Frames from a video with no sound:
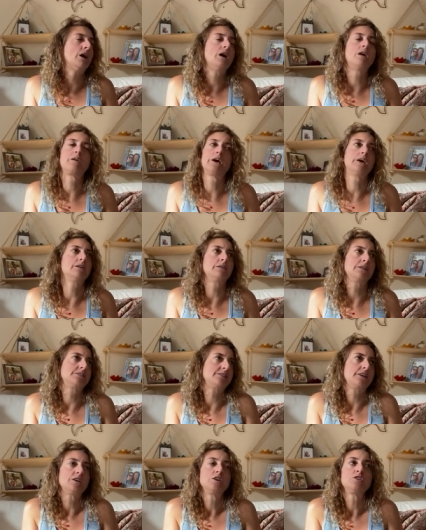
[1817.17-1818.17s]
okay,
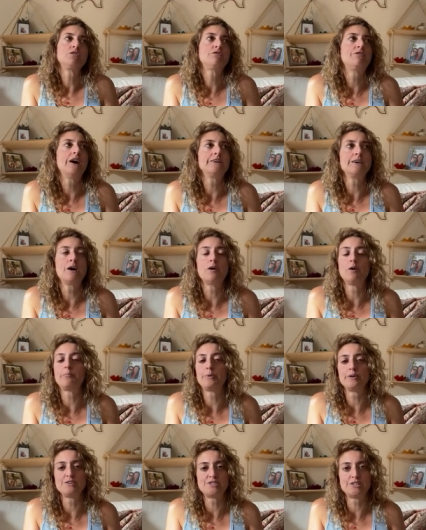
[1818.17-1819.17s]
let's see, you find out
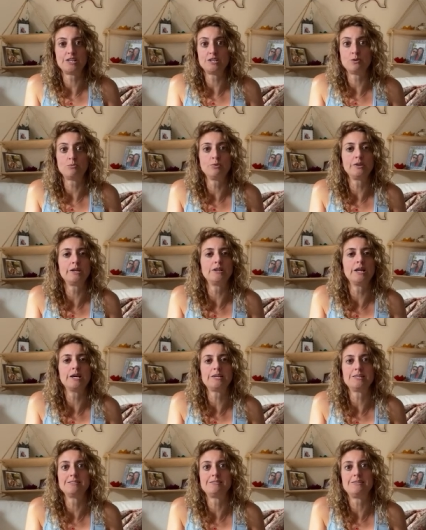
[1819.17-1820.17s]
a person that you really
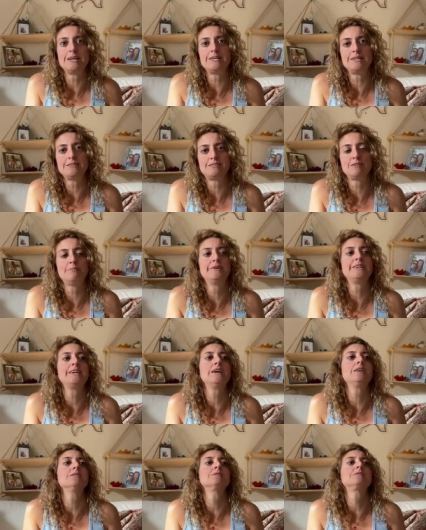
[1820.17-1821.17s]
like is dating
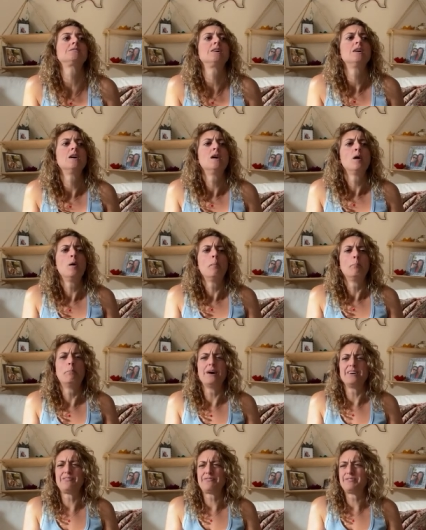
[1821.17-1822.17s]
somebody else,
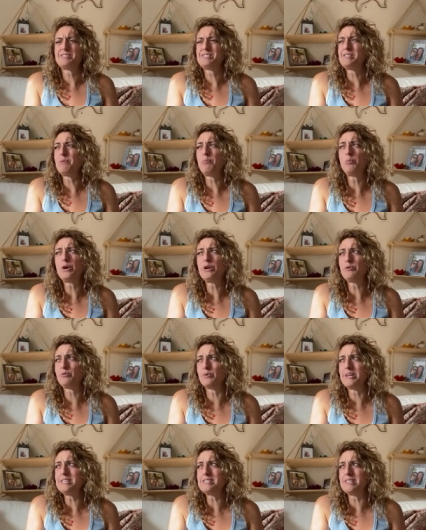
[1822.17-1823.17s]
but for some
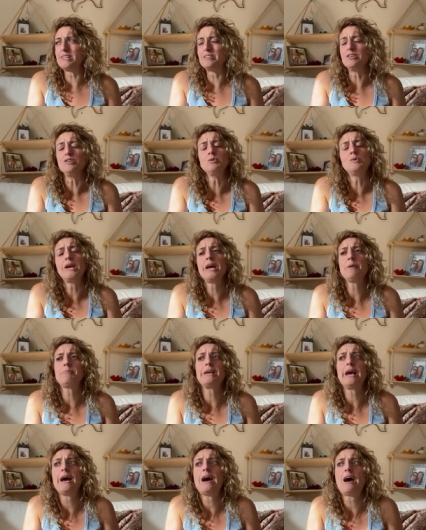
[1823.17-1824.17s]
weird reason, you
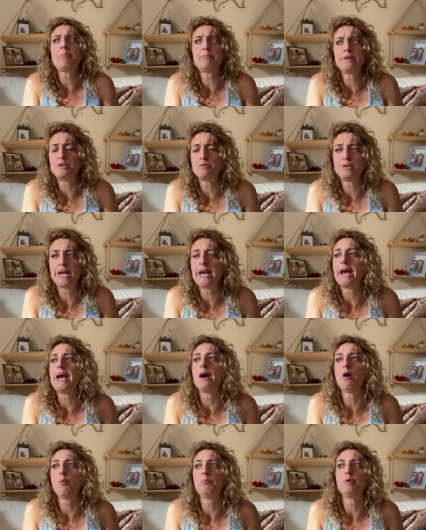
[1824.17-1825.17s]
can't be happy, you
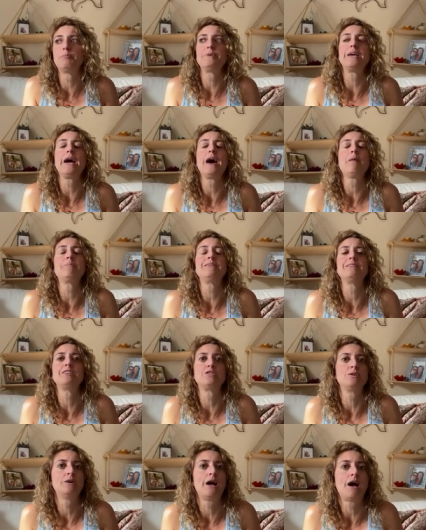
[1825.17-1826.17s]
can't help but be happy
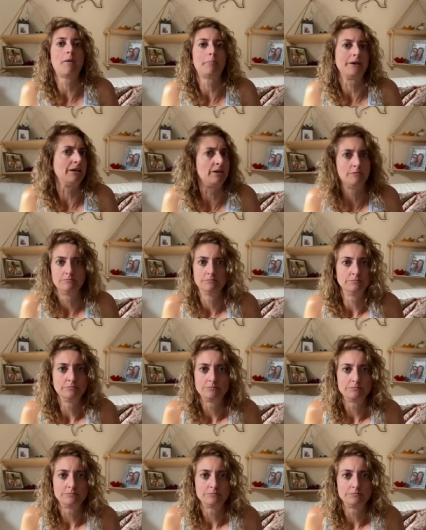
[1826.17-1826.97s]
that they're happy.